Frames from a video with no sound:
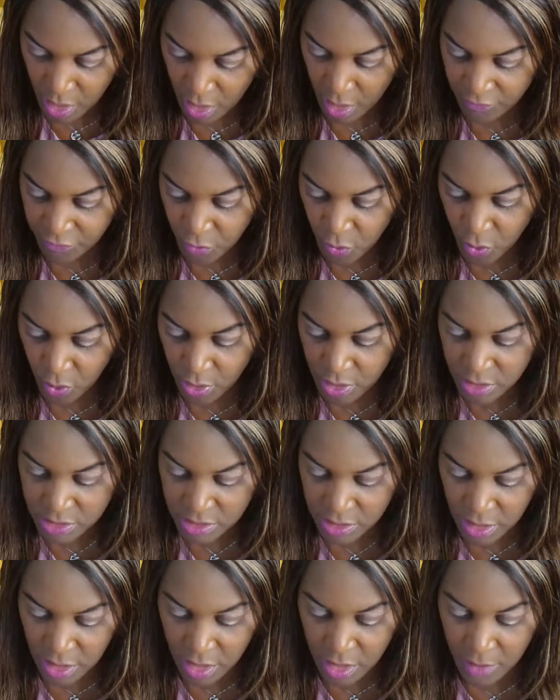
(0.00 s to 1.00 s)
of course,
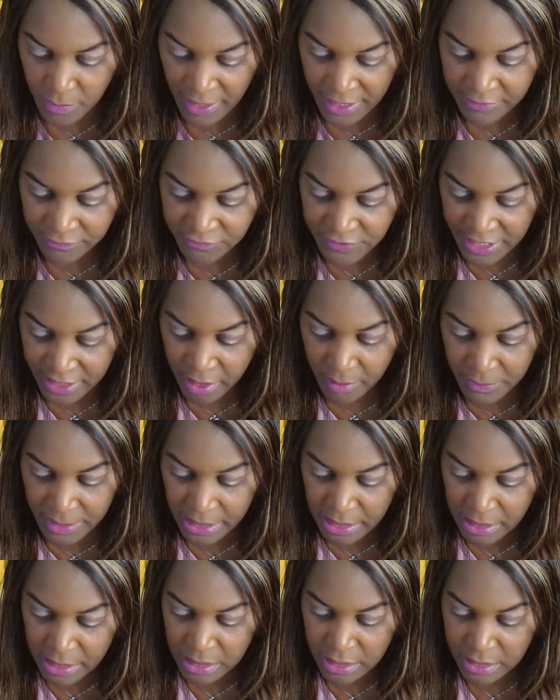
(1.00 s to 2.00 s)

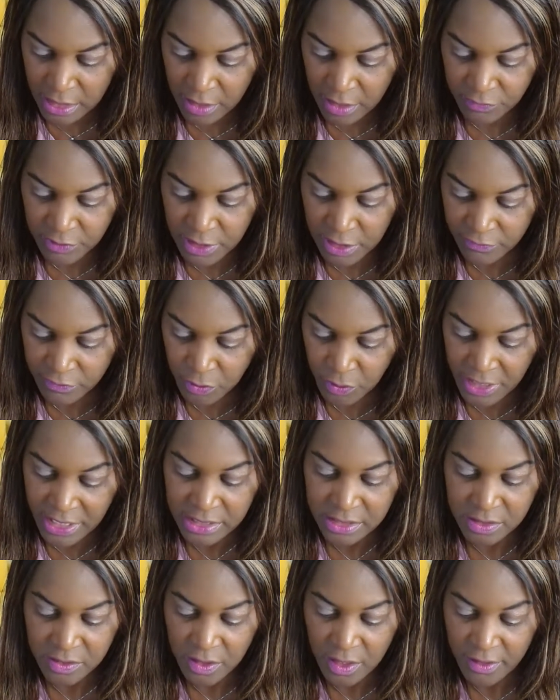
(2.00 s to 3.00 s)
amphetamine cutoff level
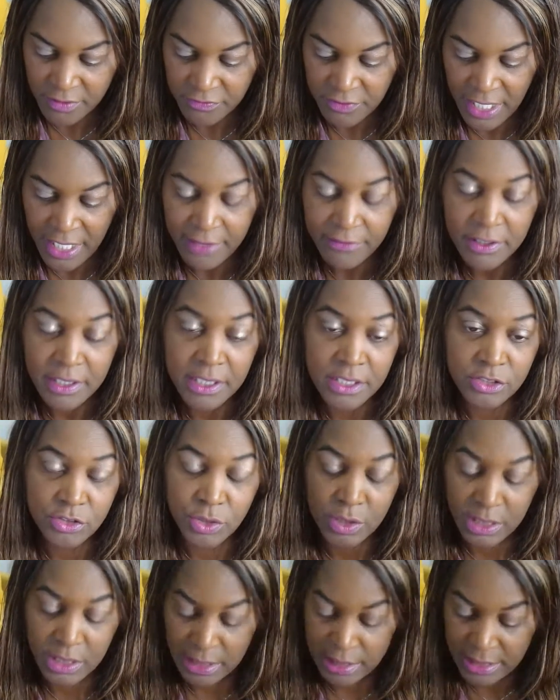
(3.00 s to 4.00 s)
is
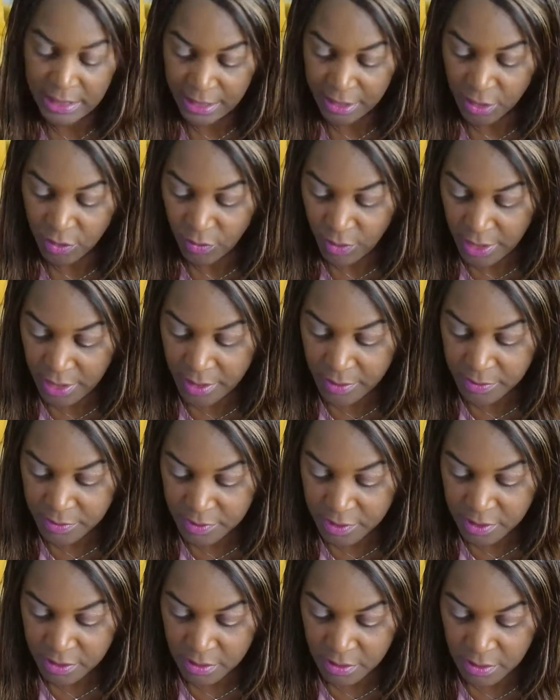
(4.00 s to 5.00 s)
500
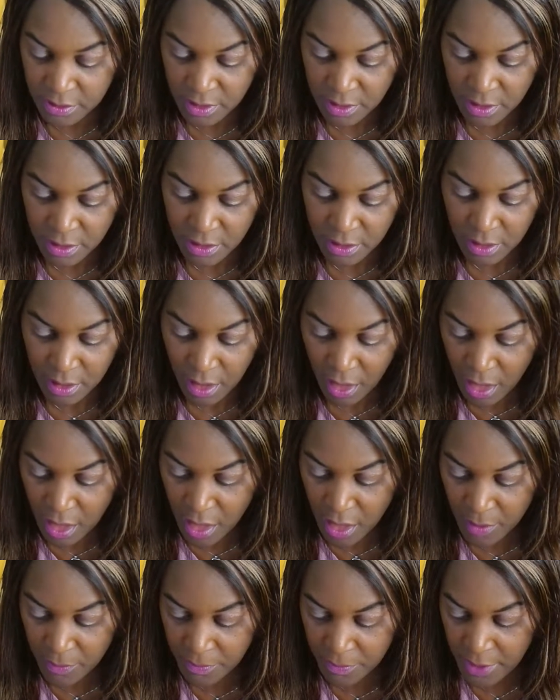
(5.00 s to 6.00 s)
nanograms.
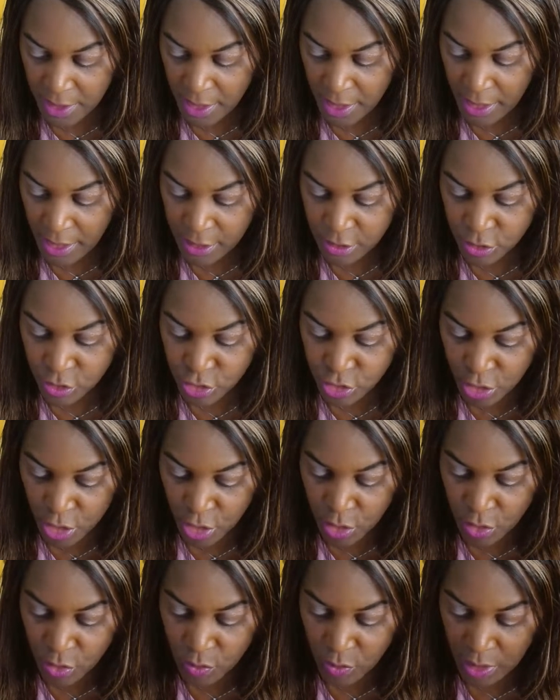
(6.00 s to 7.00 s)
And
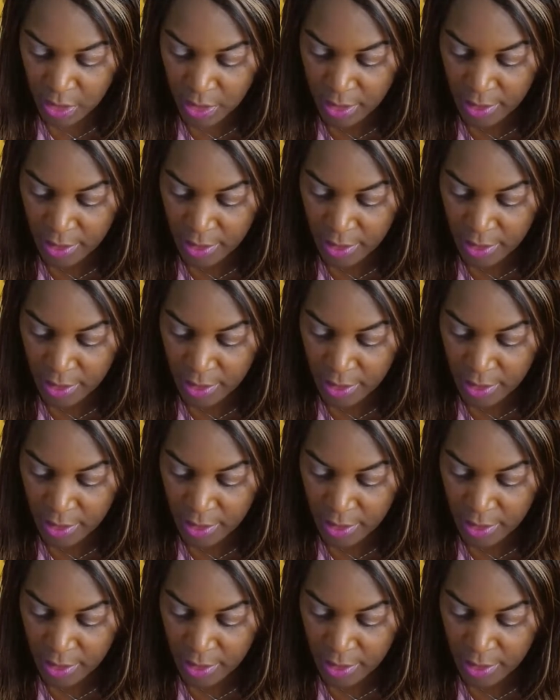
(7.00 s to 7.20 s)
so